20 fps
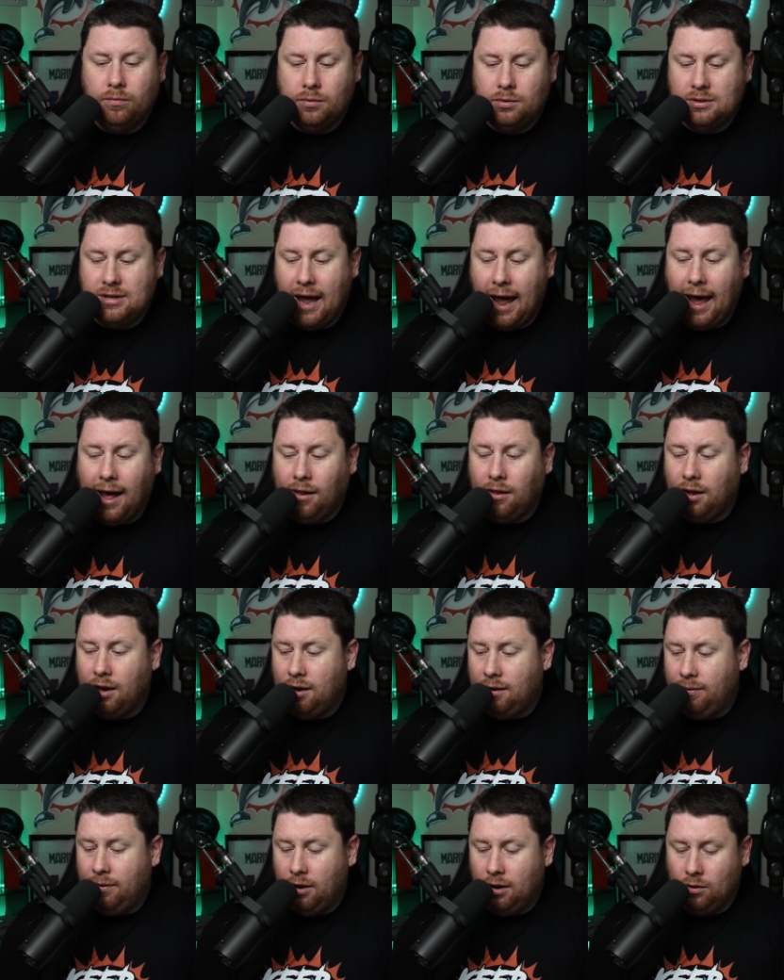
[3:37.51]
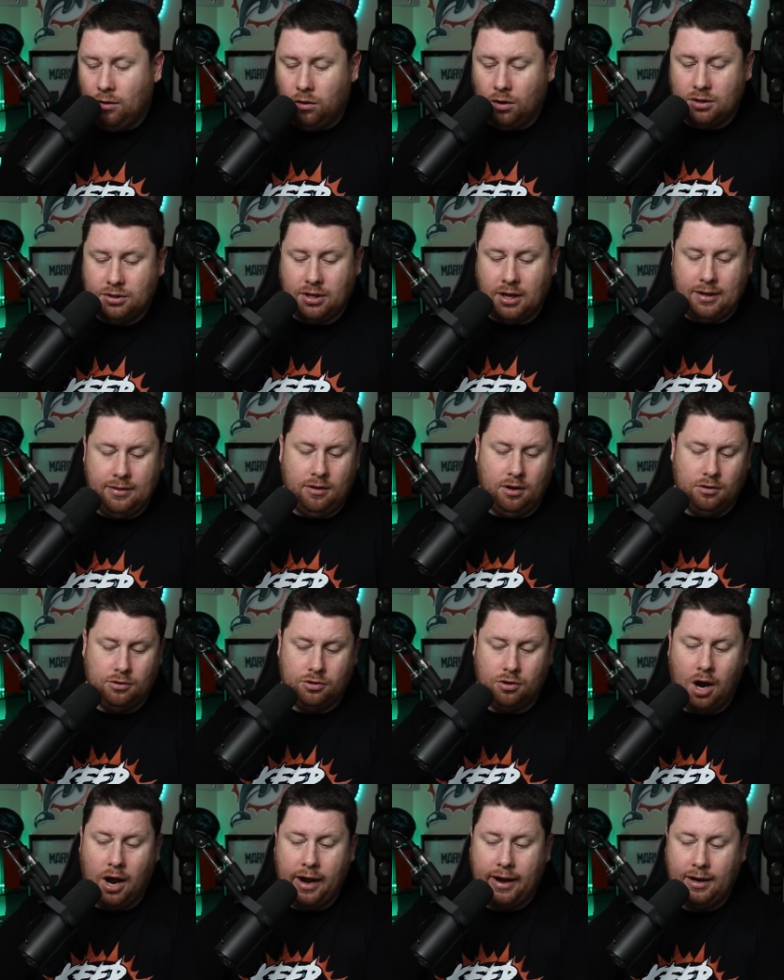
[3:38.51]
talent and it looks like they're
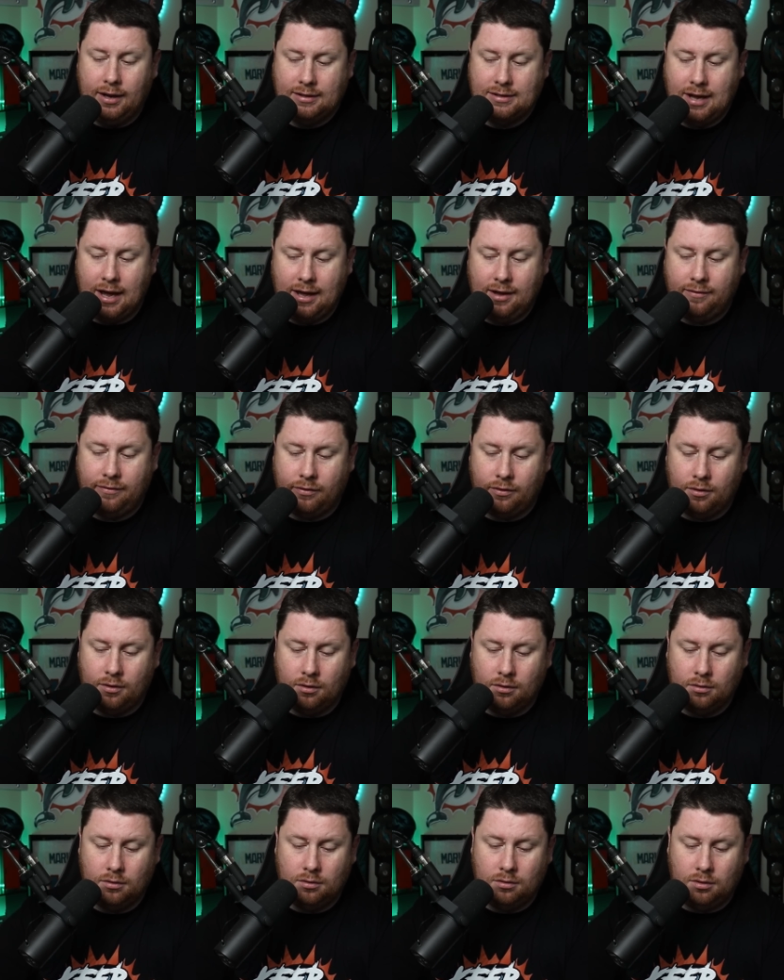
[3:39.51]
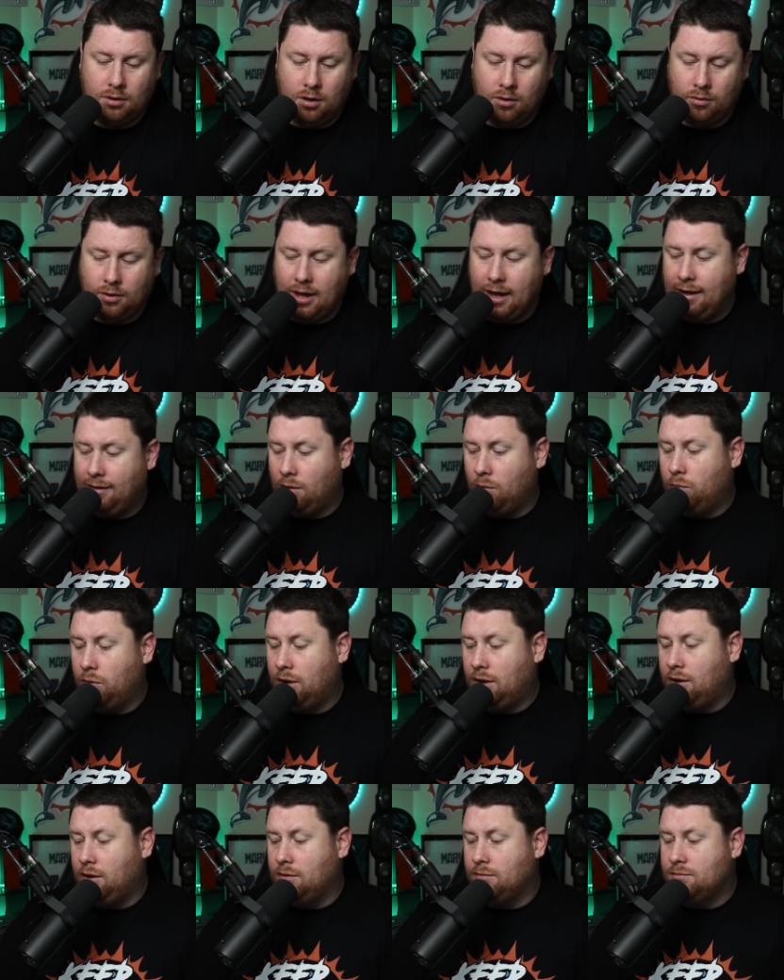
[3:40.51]
trying to tank for you know Caleb
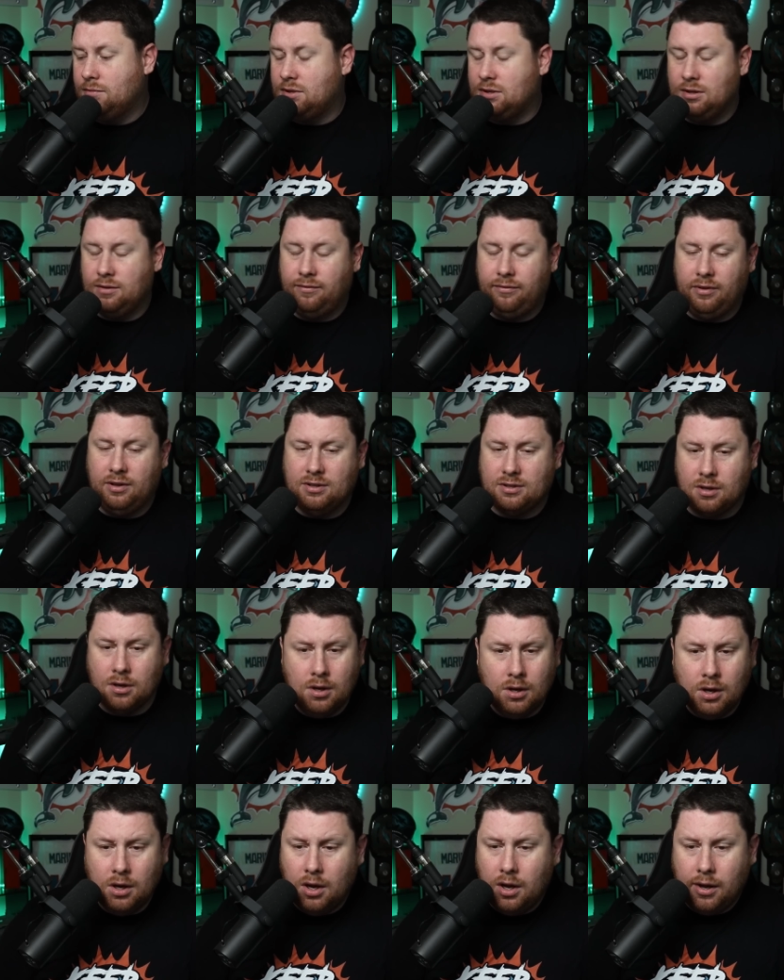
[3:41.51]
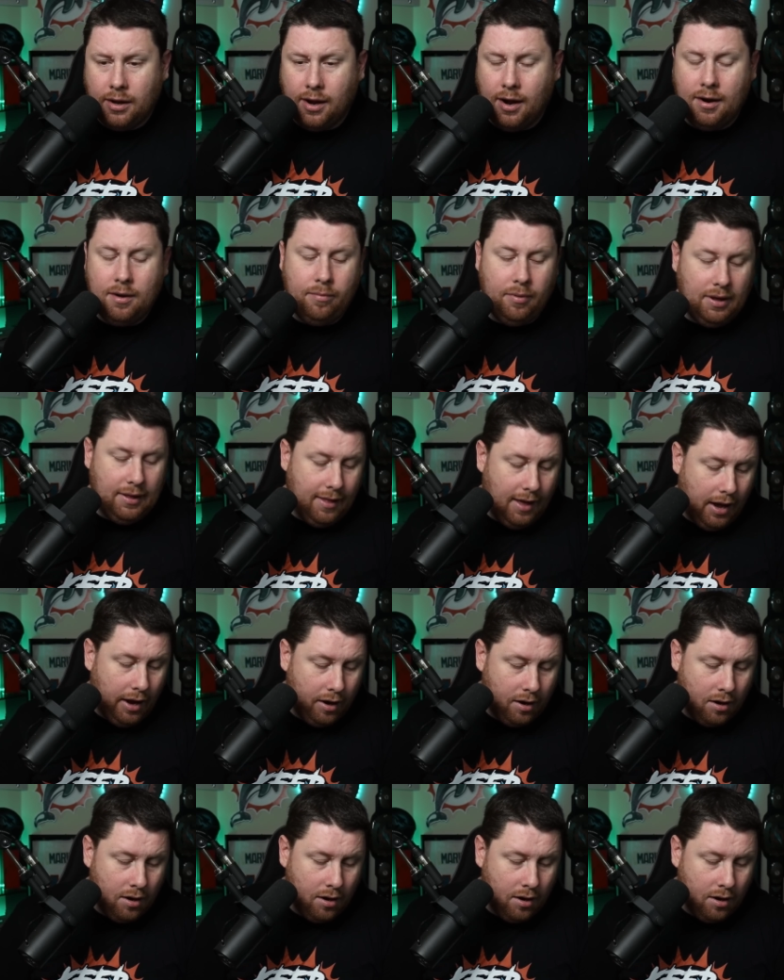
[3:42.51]
Williams if he's going to be there,